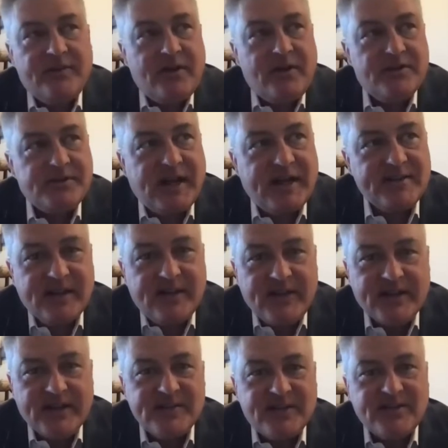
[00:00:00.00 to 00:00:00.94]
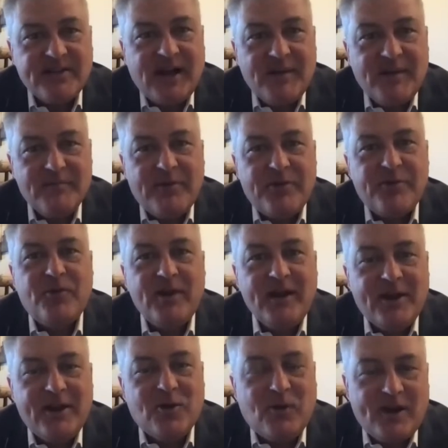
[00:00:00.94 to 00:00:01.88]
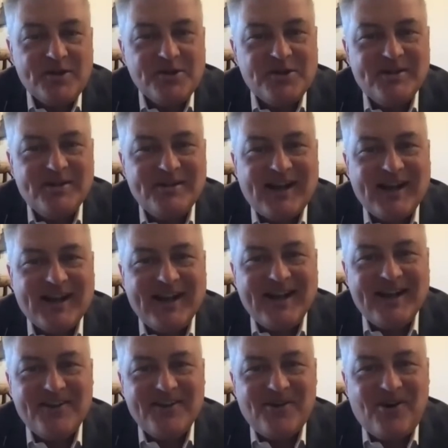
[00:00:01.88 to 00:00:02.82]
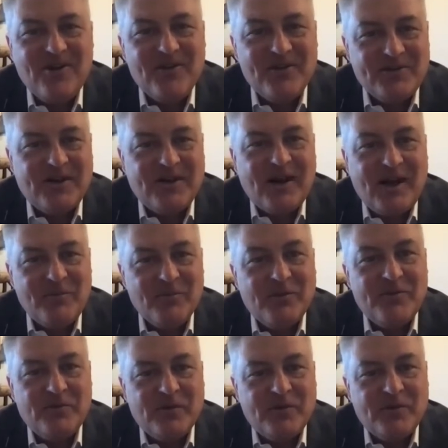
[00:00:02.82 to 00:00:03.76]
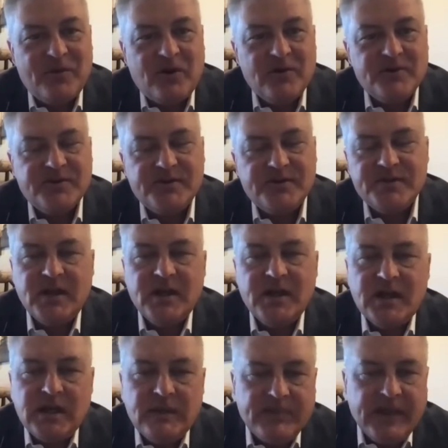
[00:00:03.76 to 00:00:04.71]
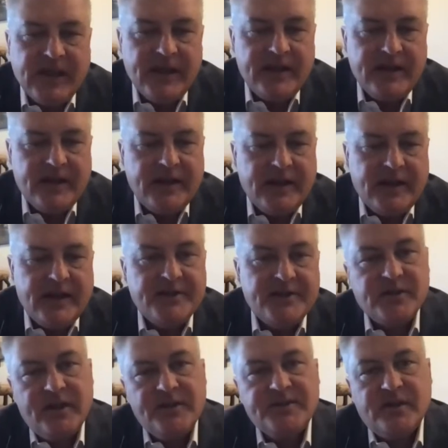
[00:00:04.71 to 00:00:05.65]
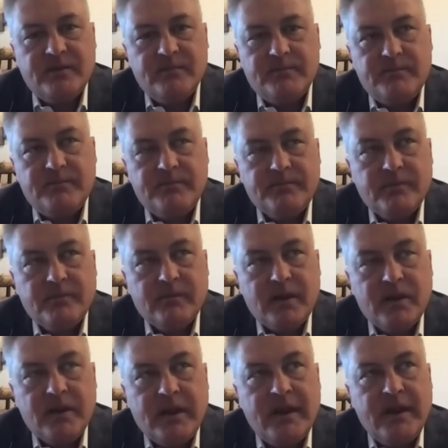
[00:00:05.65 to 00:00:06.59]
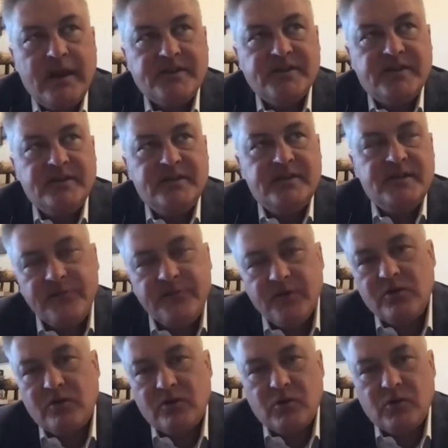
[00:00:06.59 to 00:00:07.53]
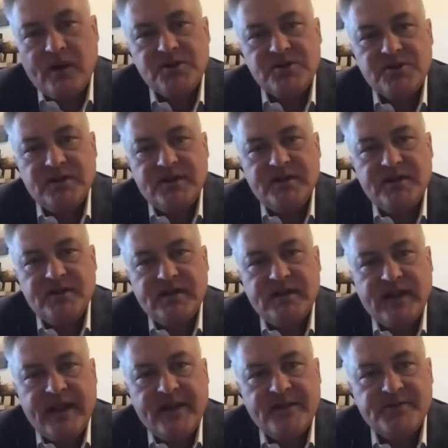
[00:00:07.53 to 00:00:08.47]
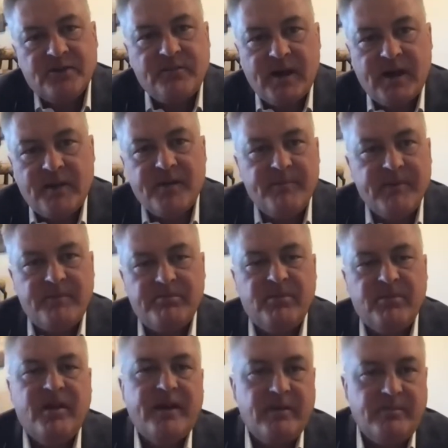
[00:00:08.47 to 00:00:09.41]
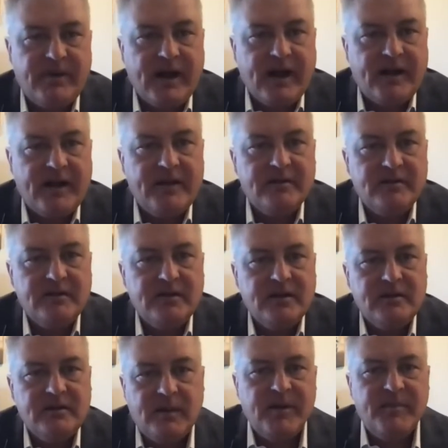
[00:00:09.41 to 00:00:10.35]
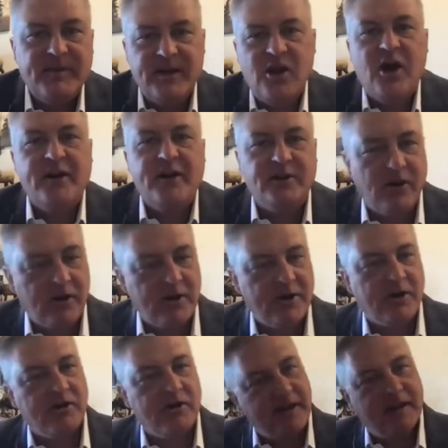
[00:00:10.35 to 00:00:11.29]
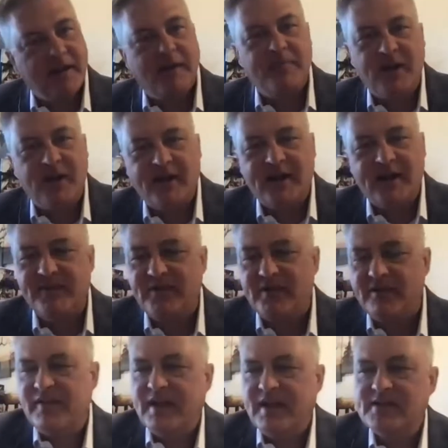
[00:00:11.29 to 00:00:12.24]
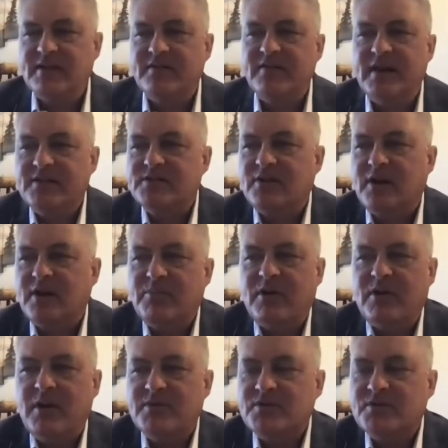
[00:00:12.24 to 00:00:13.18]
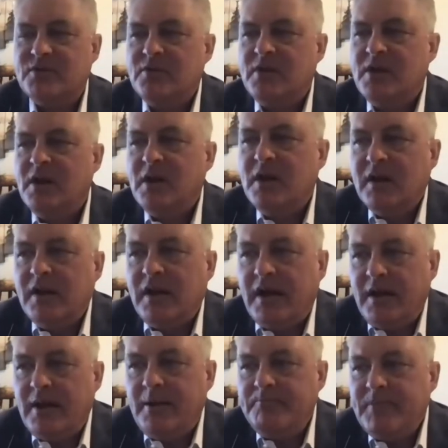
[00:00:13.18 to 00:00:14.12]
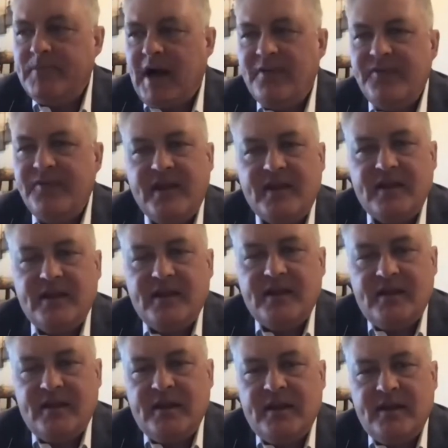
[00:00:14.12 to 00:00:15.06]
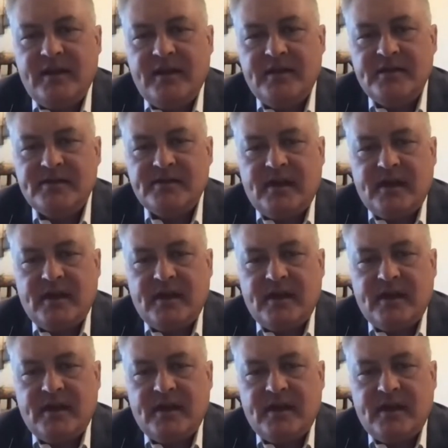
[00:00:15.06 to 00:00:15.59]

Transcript: years, I'd say that's the top 3 questions I get all the time with nurses. And it's a difficult question to answer, but I'm going to be blunt about it. I'm going to be non-lawyerly, and I'm not going to give an evasive answer, I promise you. I think it is,